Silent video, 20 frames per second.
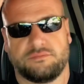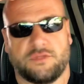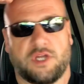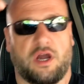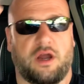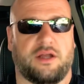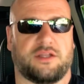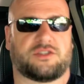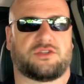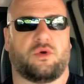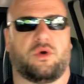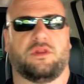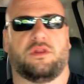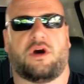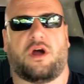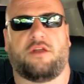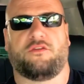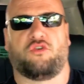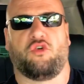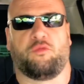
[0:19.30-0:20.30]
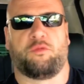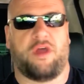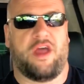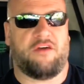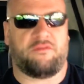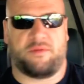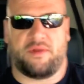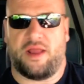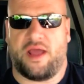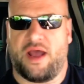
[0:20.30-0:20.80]
Alright, so a lot of you
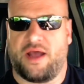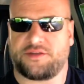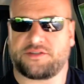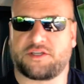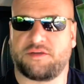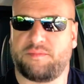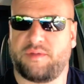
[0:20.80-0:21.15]
have been asking